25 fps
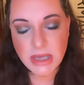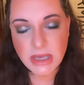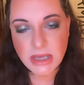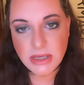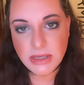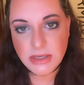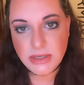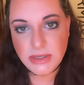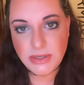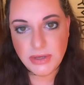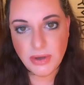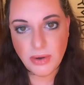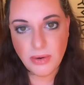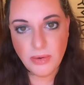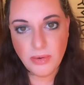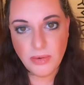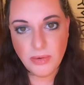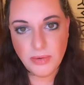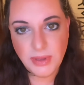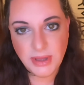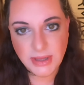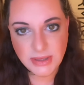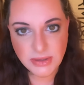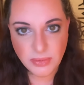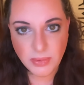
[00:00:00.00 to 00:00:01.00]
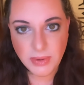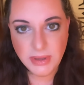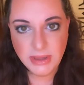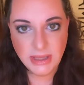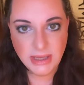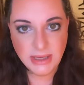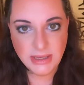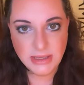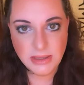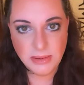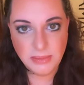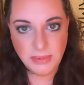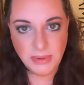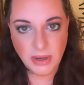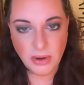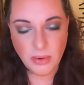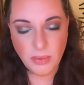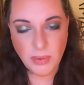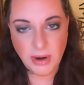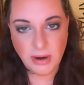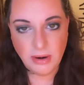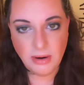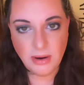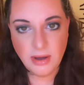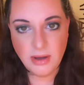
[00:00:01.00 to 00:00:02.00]
So that's one thing to be
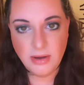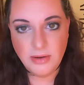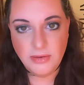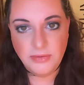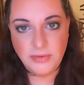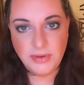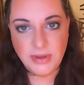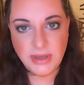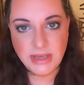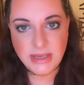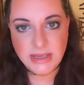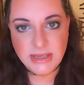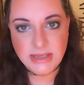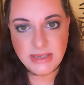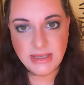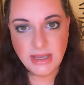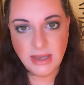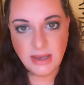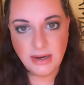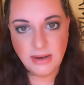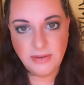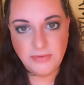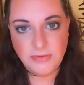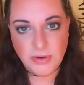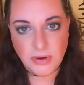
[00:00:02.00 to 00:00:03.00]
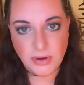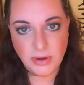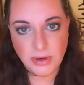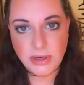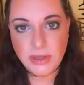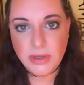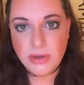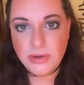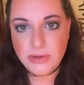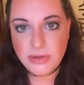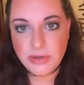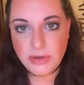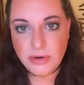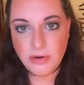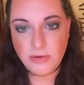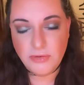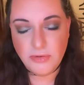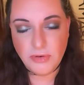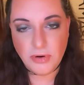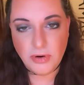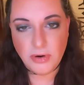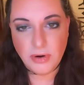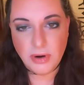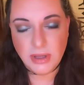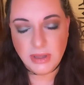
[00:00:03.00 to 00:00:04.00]
aware of, is that if you're going to use it
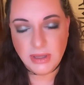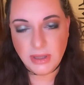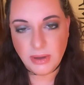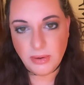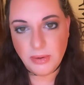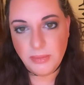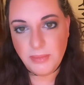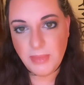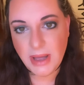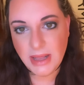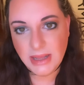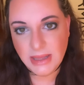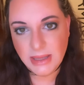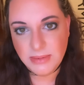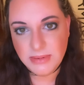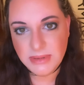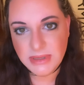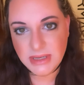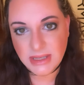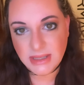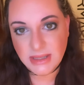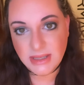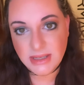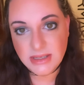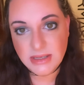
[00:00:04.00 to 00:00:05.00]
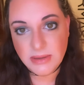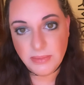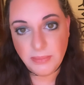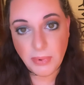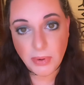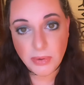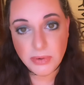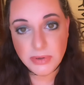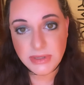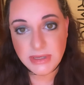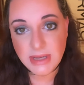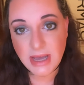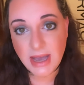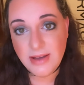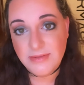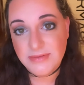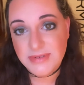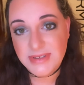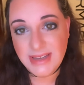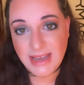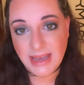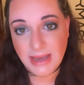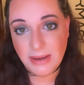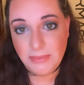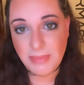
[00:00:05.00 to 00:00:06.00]
over a liquid matte lipstick that's supposed to have
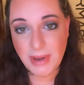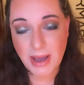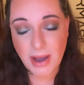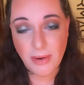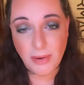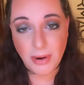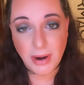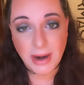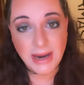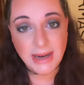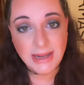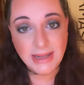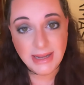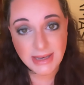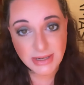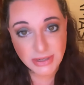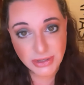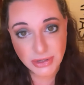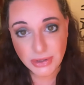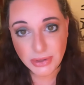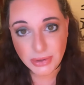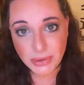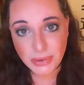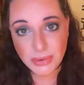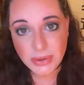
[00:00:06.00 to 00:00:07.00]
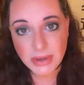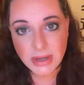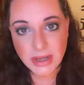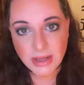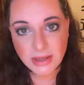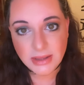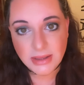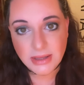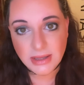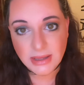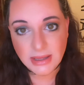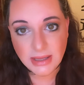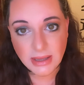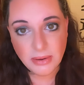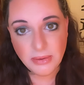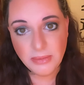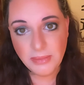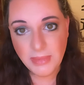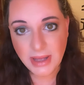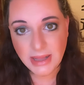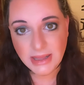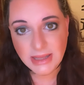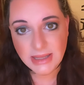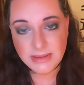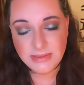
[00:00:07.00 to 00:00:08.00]
staying power, and they do, the liquid
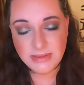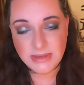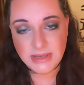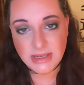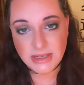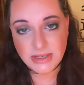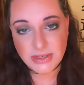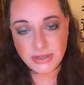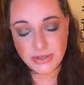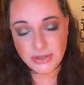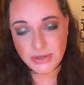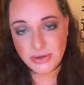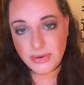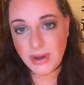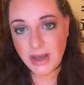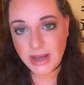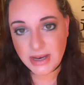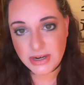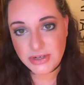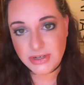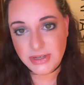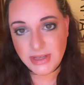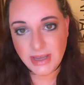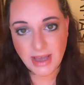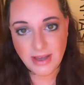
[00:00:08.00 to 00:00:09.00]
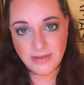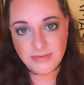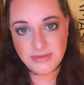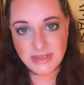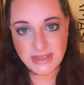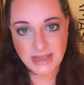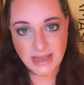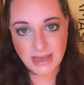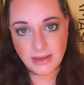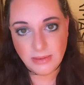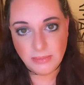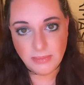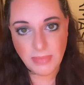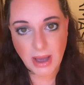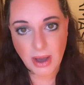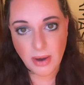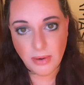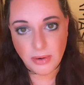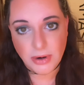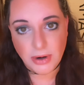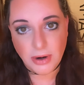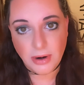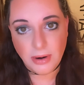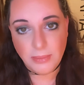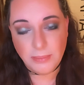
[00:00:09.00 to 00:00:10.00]
matte lipsticks do actually have staying
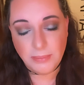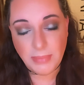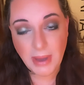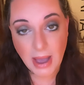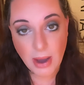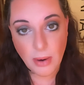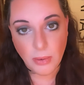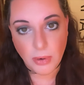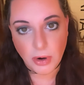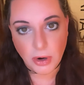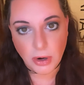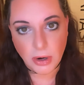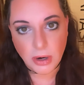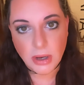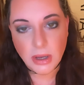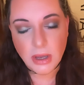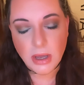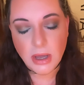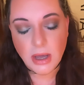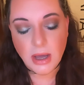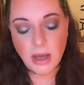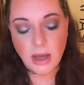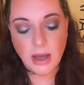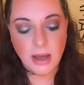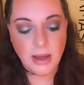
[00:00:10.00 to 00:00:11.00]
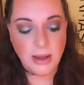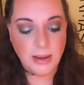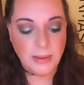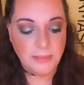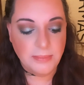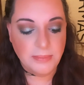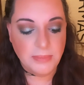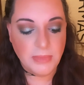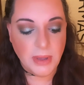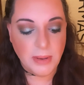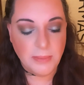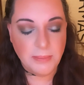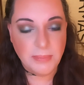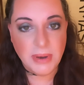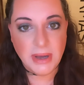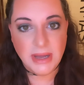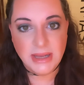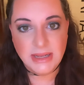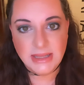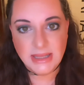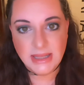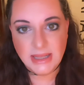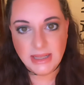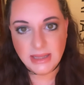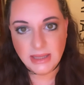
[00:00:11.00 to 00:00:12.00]
power,
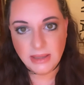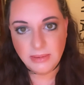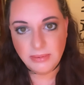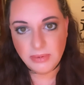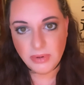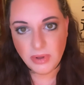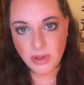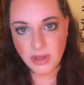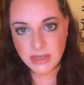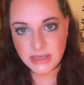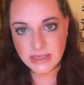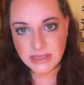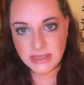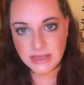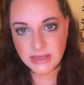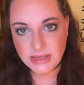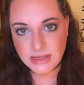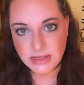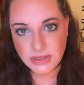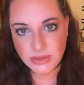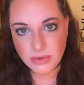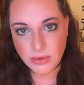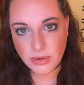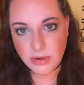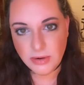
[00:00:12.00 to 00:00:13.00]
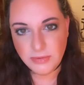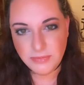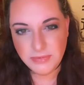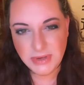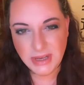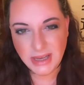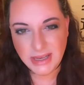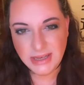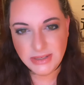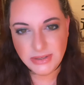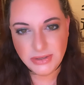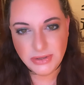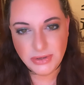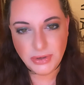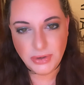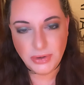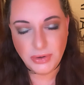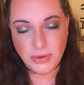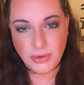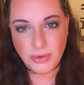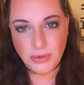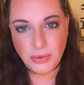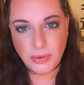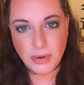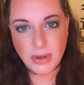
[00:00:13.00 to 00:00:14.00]
but the lip gloss does sort of tend
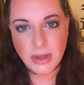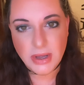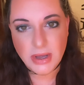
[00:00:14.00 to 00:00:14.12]
to